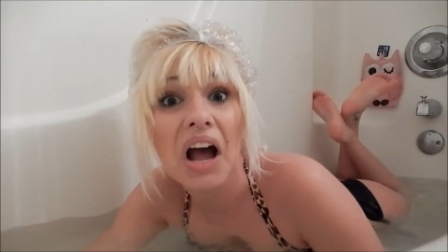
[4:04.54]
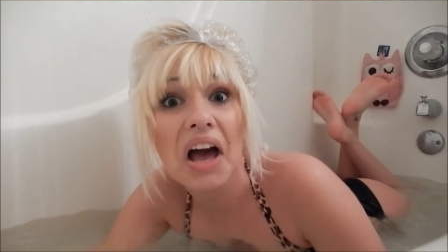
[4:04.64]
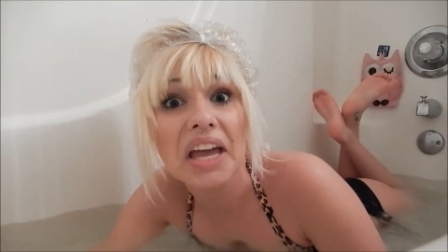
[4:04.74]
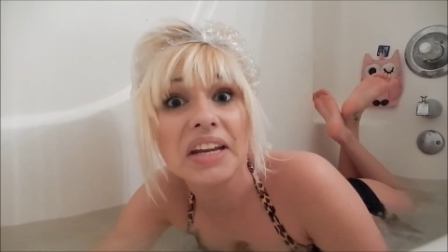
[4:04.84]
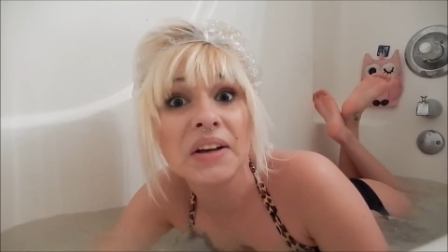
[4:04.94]

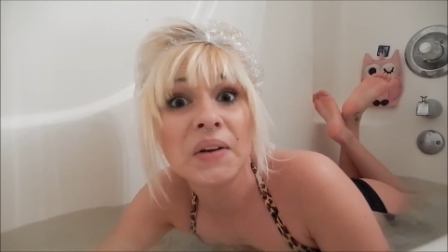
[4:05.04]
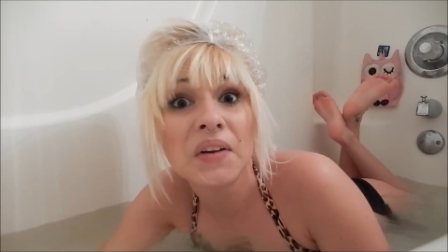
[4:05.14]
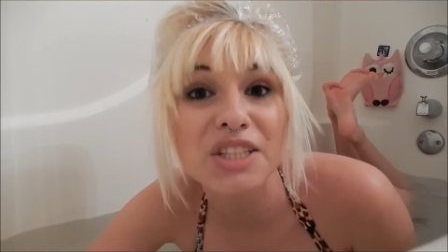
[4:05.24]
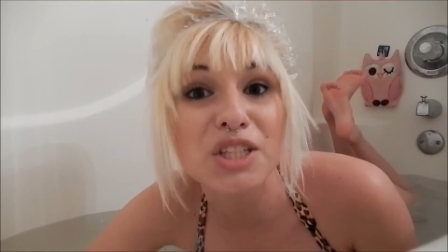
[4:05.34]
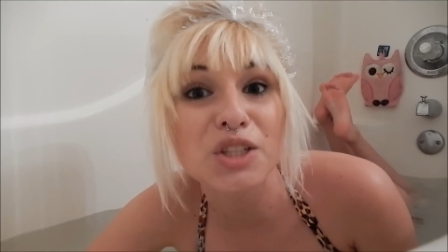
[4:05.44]
died.
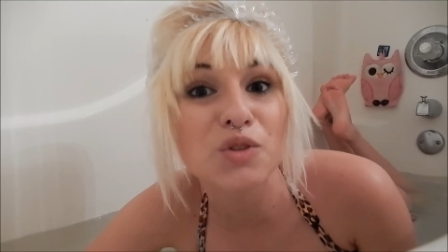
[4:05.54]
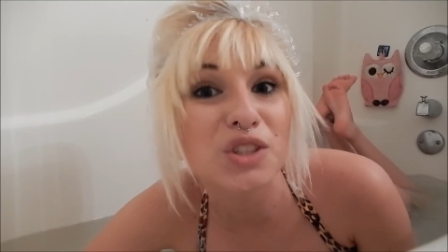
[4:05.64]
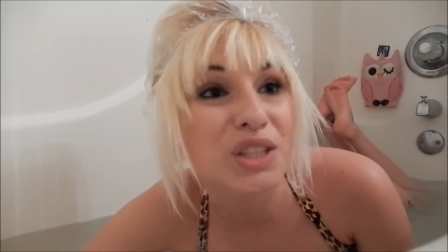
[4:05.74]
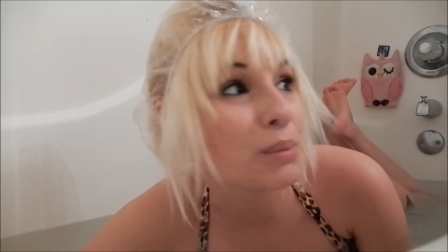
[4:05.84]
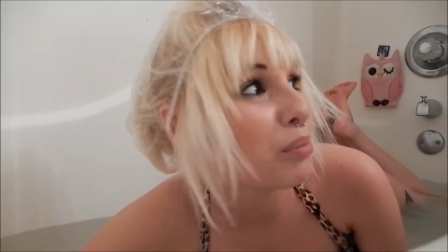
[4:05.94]
This is so
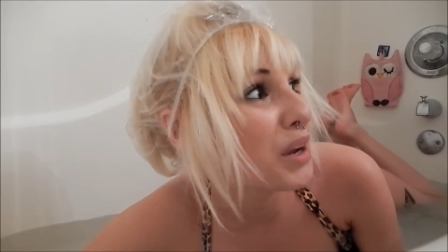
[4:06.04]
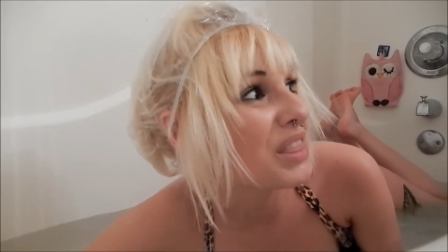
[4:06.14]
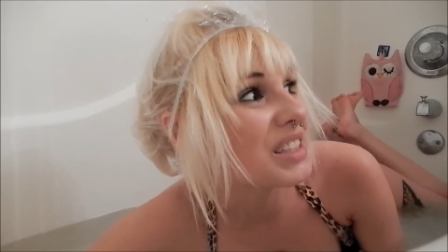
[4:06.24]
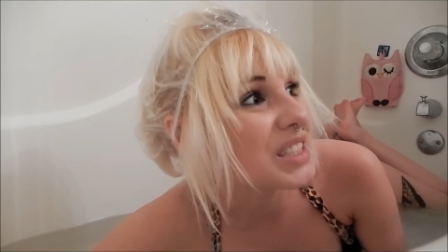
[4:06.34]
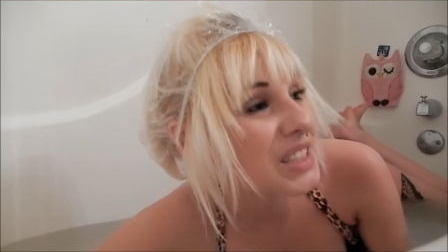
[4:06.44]

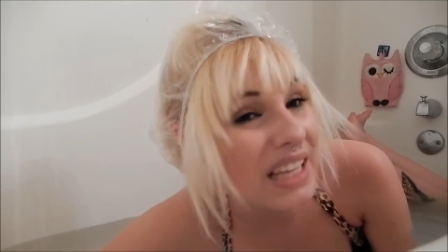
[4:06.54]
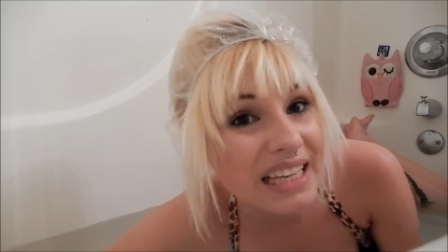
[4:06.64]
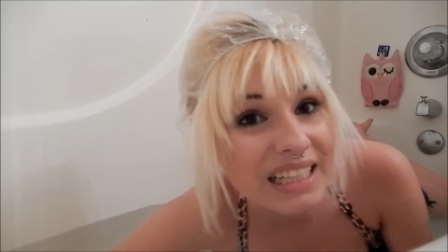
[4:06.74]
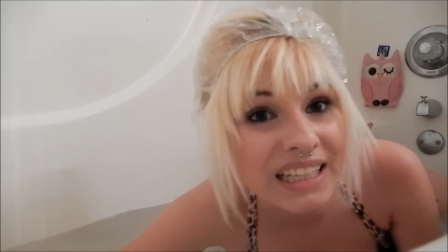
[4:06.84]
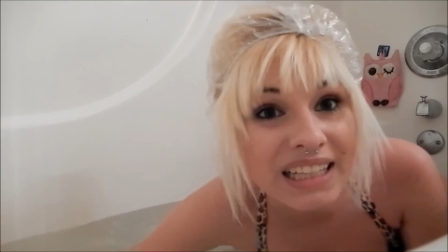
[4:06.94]
slippery. This is
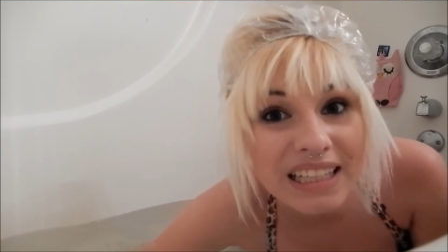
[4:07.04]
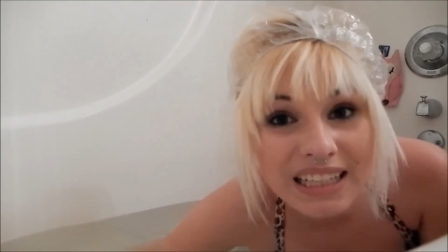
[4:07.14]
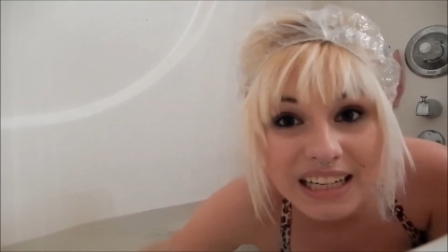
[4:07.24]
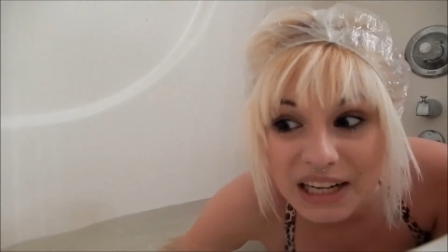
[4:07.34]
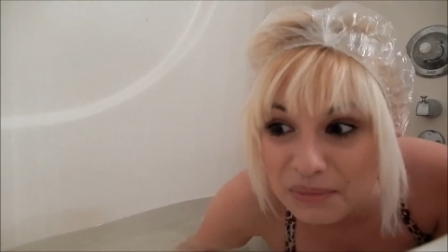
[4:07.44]

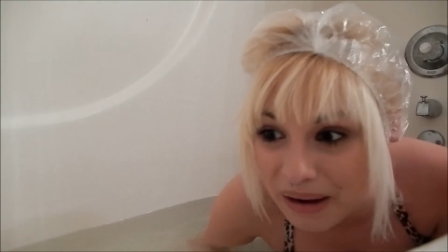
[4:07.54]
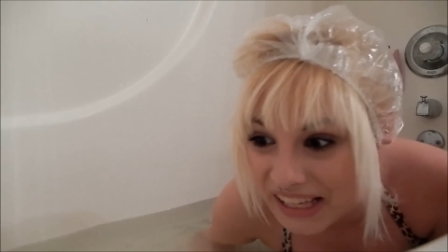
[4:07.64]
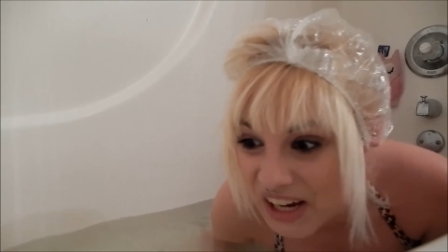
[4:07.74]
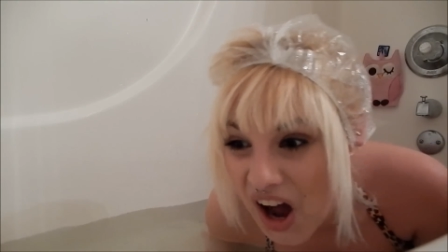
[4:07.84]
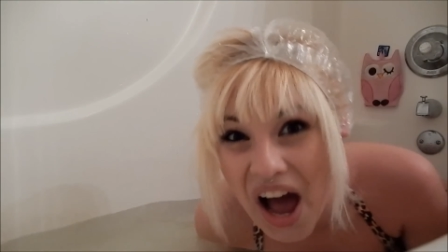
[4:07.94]
oh
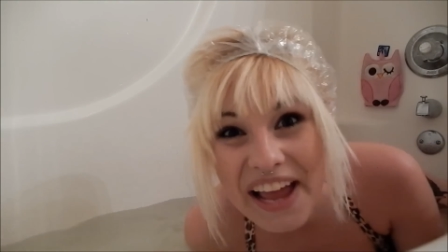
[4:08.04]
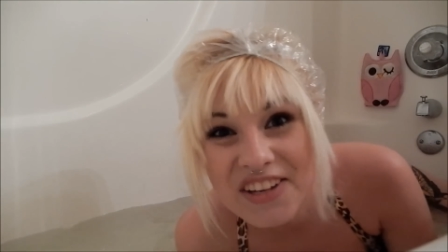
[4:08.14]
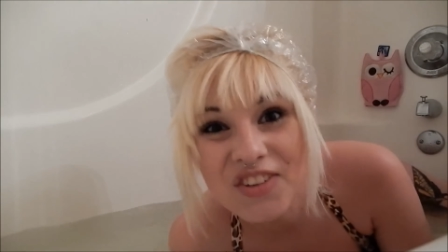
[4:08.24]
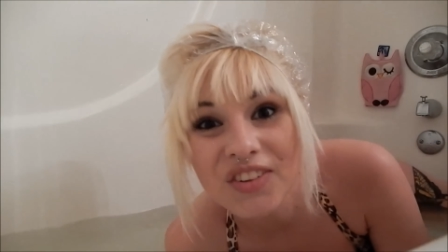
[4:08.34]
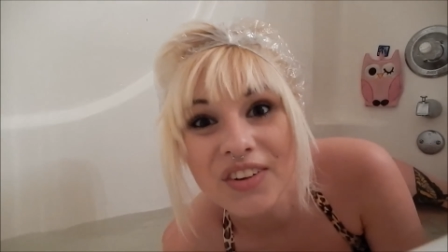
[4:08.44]
my
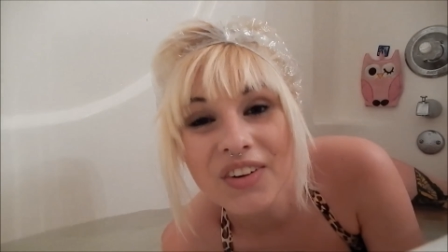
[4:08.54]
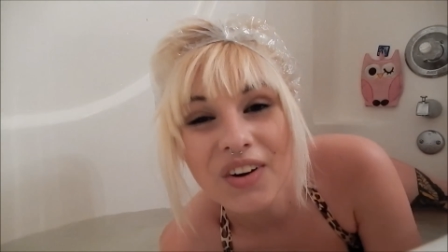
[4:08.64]
gosh.